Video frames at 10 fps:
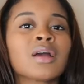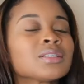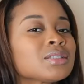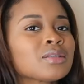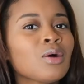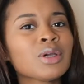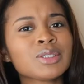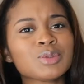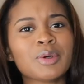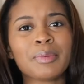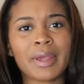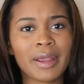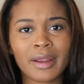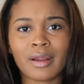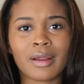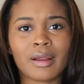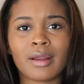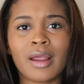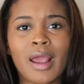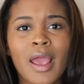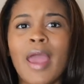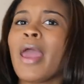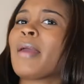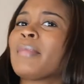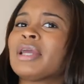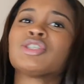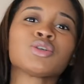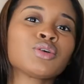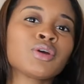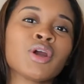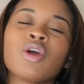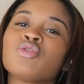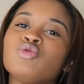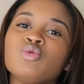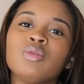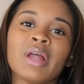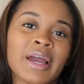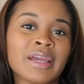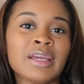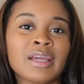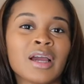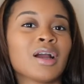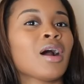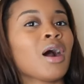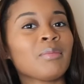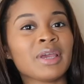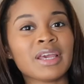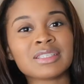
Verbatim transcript: just go get you a pair. And make sure you like, comment,